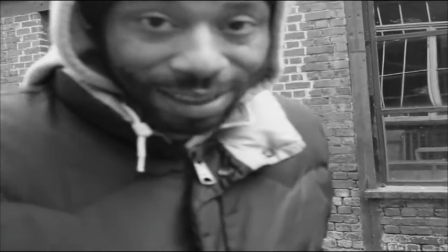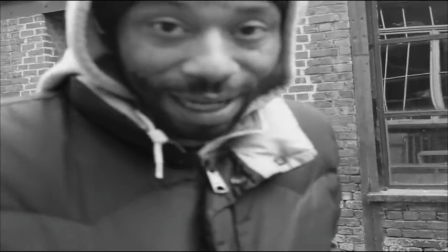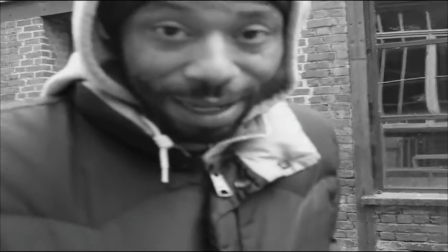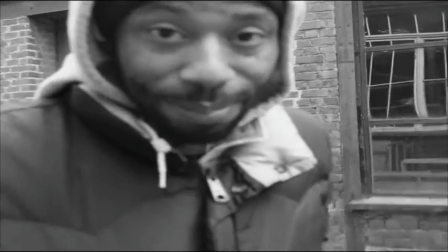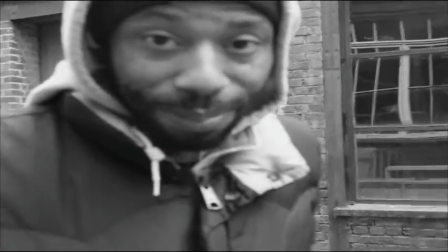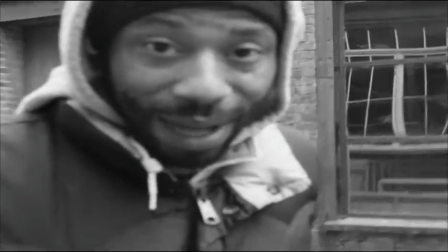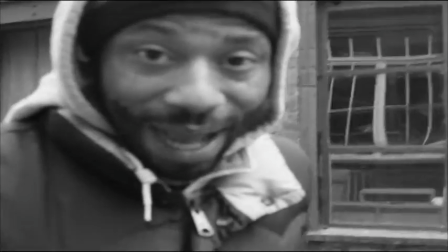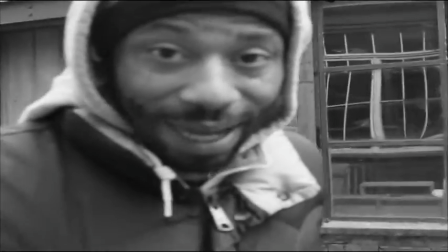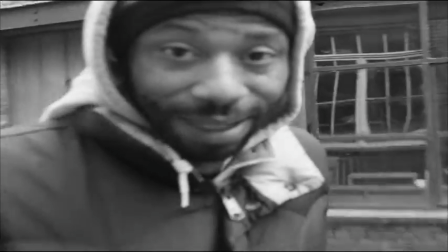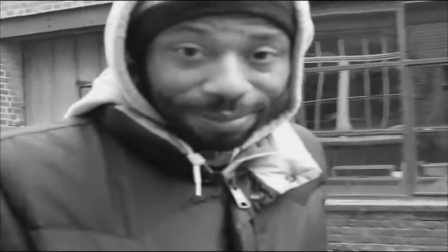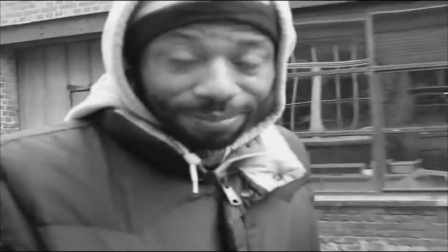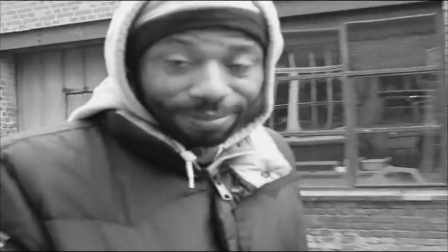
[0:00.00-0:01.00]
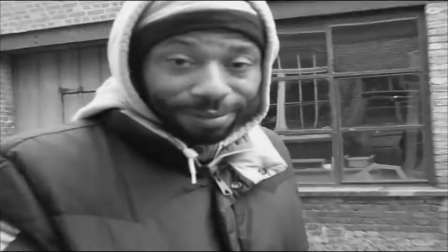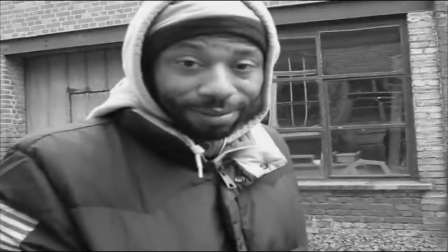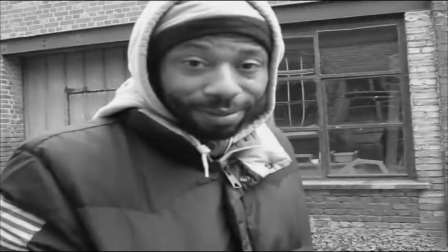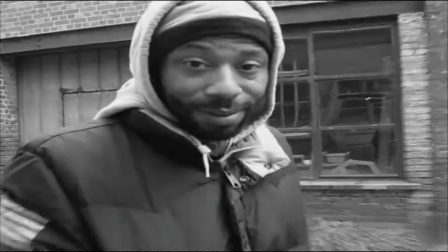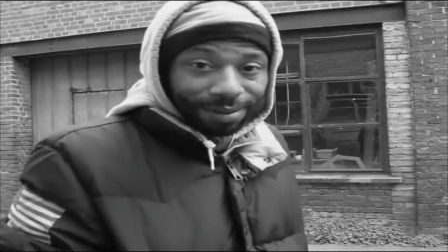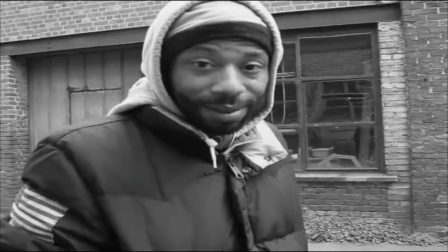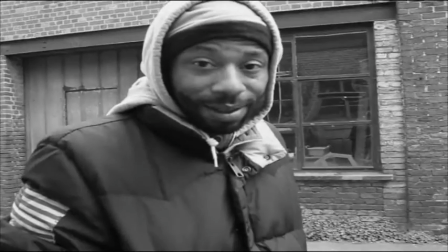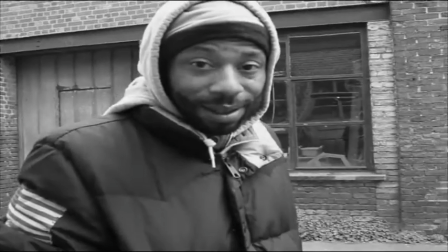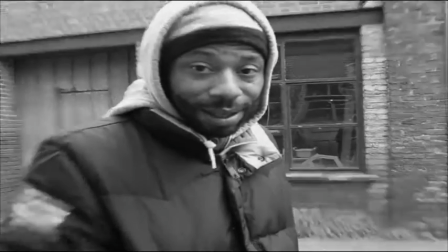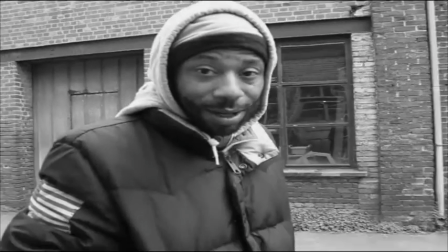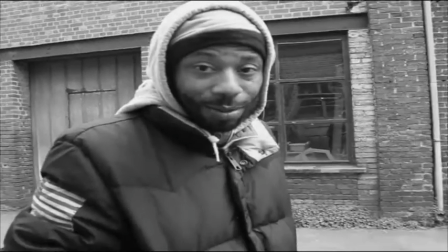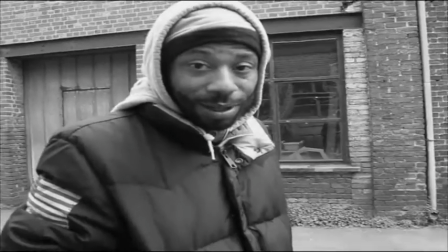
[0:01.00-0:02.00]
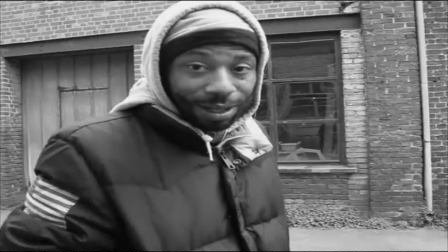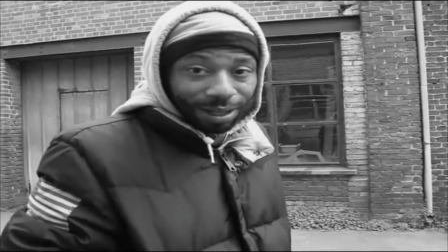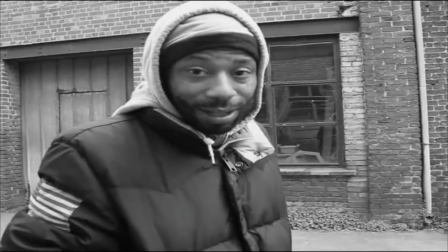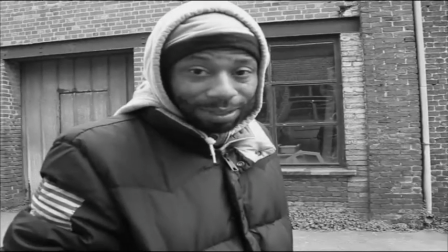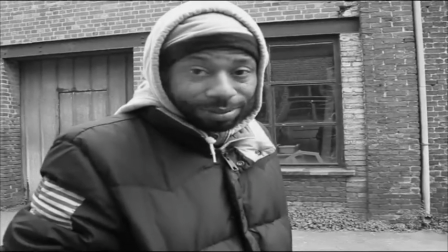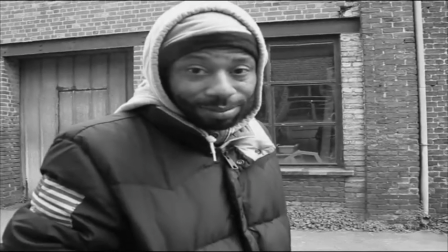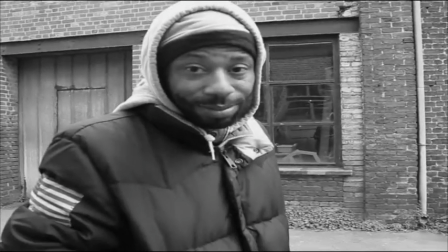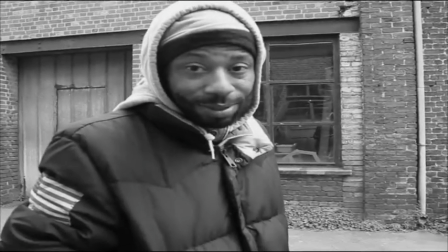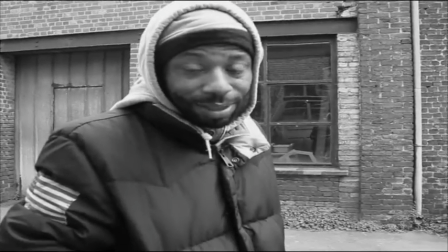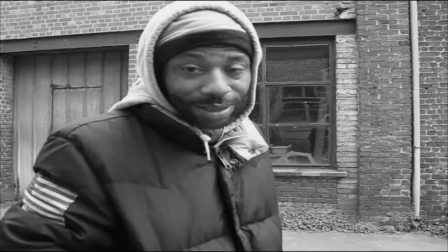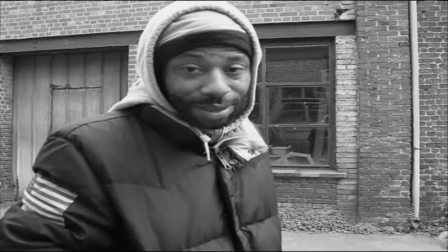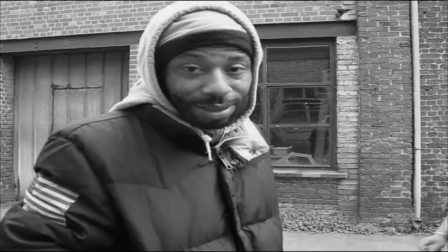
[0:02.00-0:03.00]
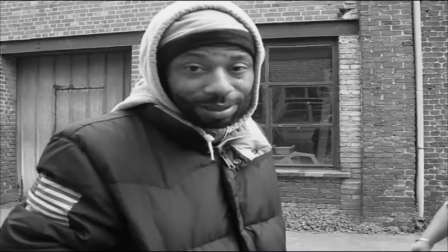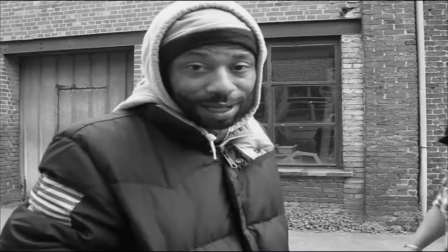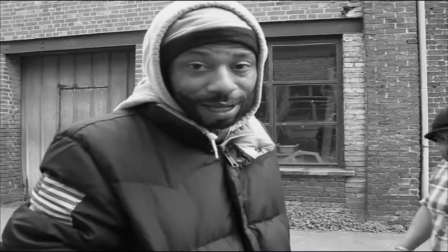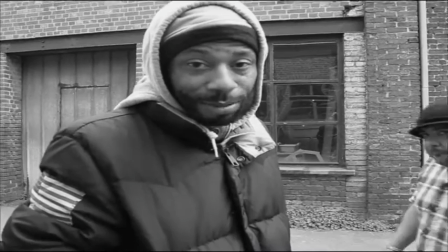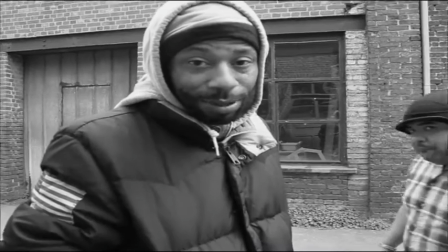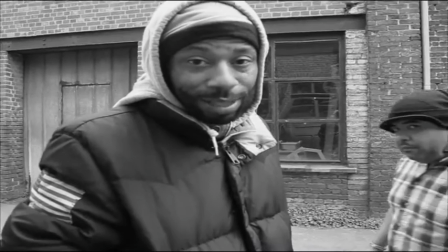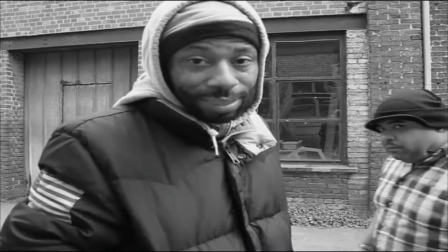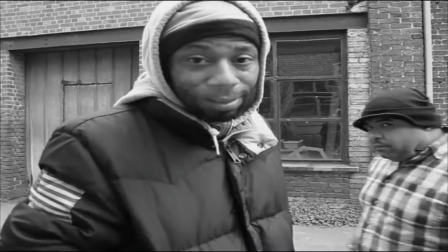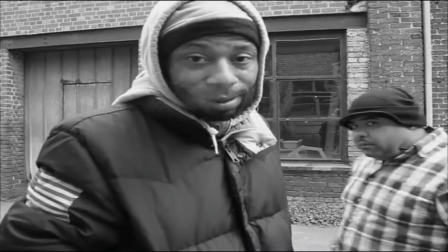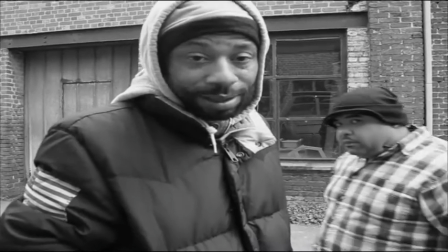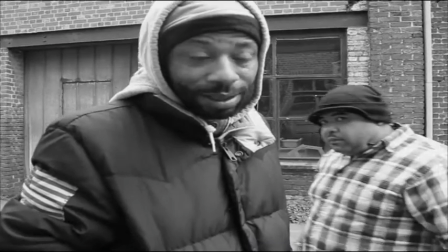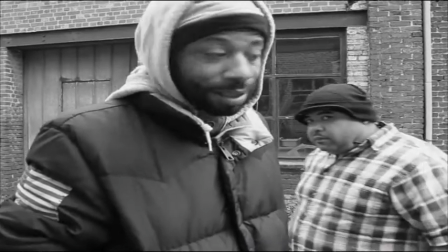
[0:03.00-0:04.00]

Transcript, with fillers: Shane Black. Here we are. This is day one.